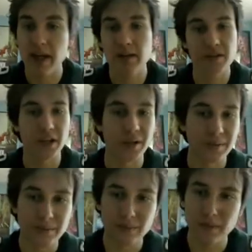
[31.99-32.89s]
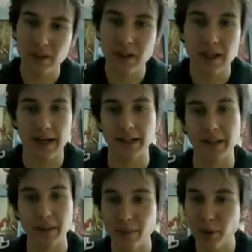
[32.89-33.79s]
So I don't
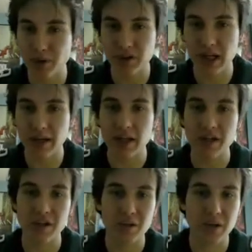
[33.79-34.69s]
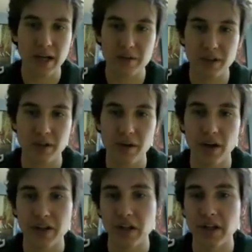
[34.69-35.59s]
know, but we'll see how they do. Guys, what are your
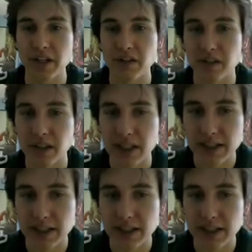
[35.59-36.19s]
thoughts on this?